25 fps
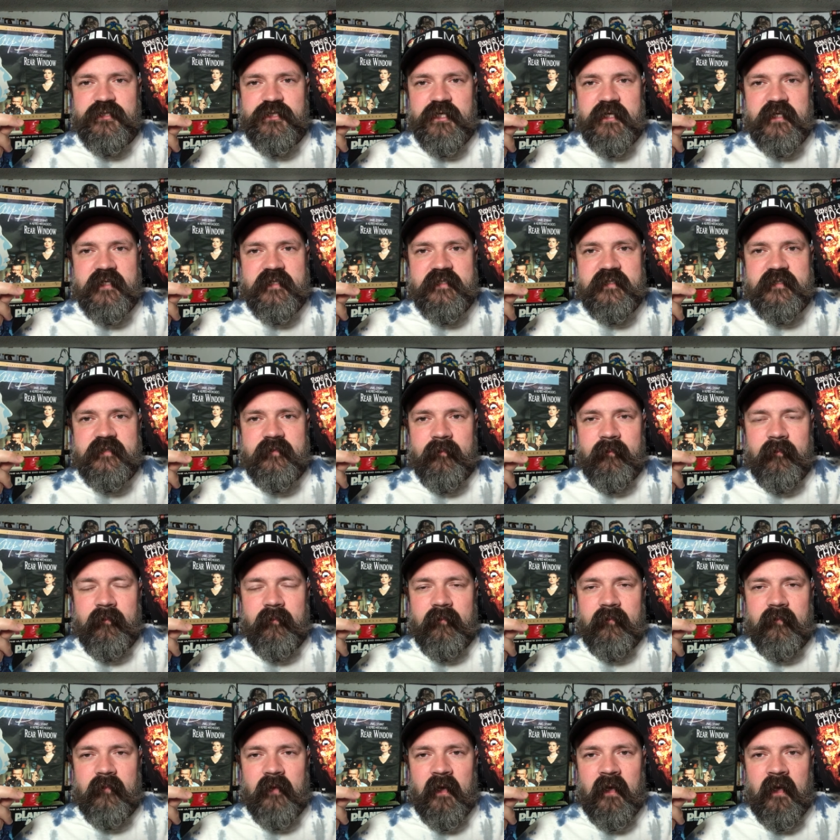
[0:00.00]
just
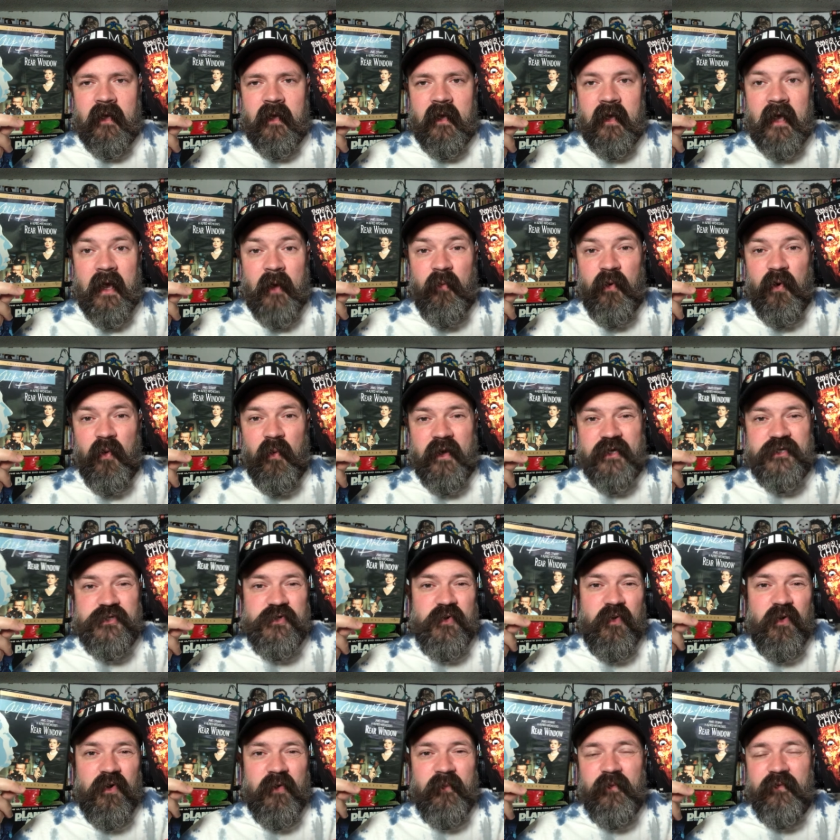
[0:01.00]
uh, I want to watch a
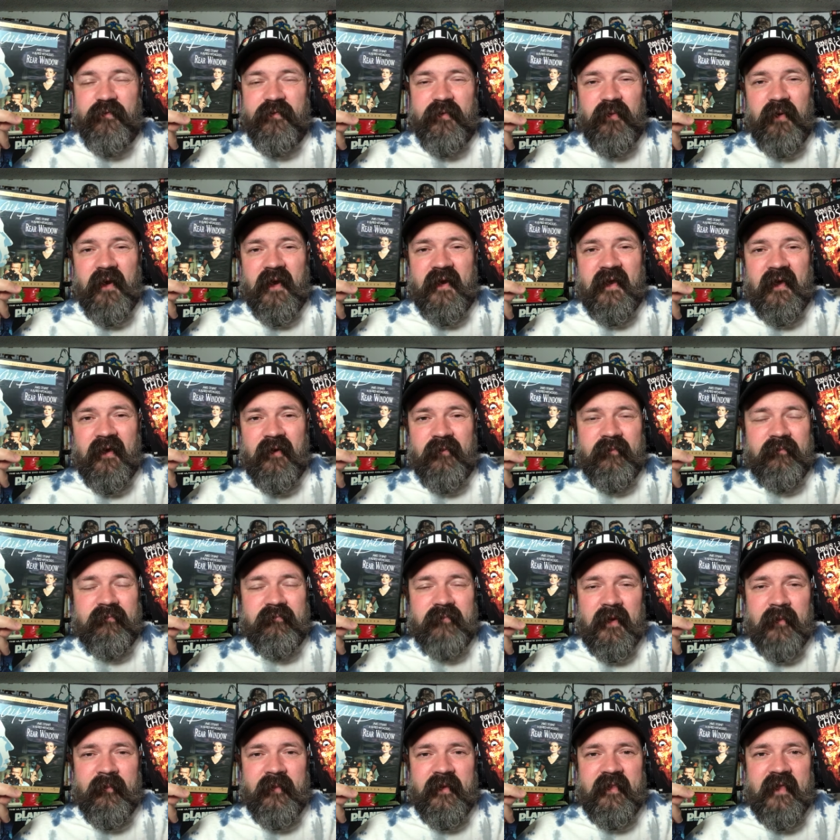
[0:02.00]
horror movie right now.
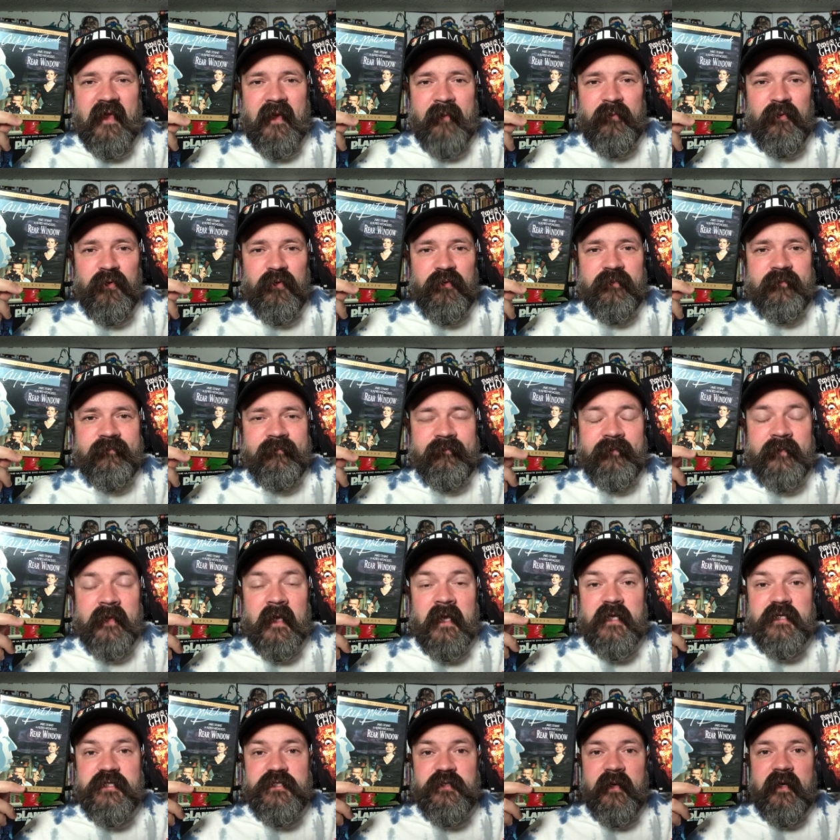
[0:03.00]
I'm in that mood.
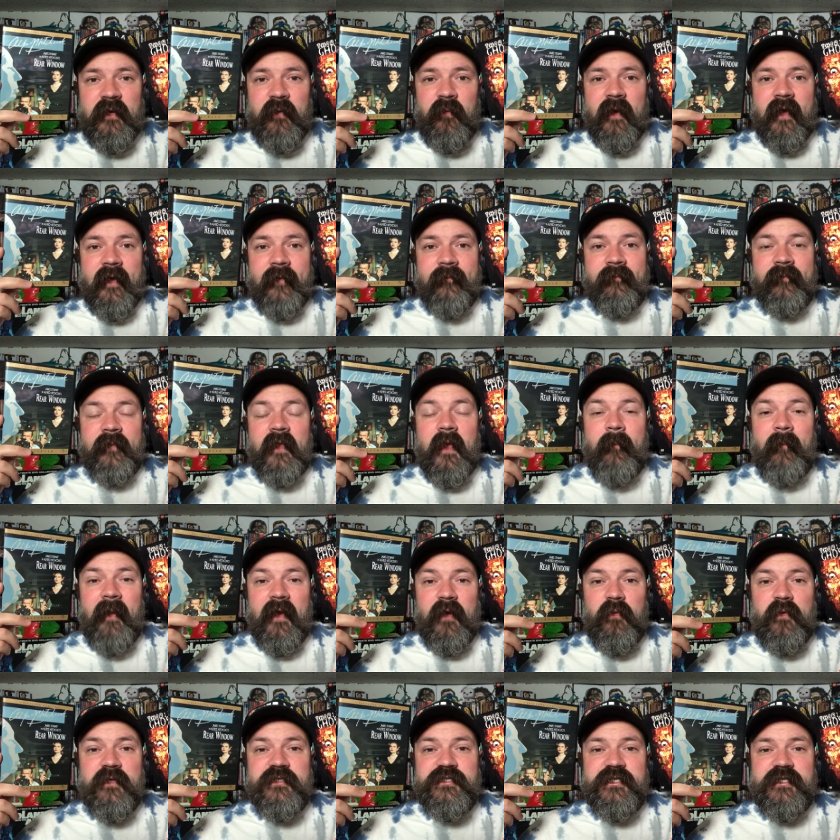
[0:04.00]
So anyway, my
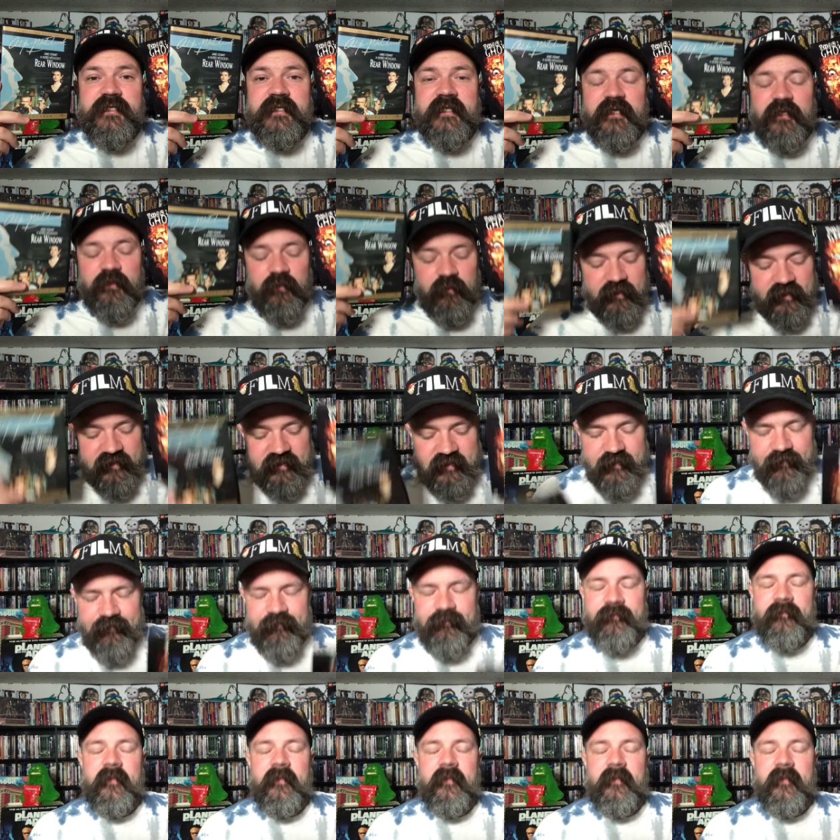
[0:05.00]
question to you is,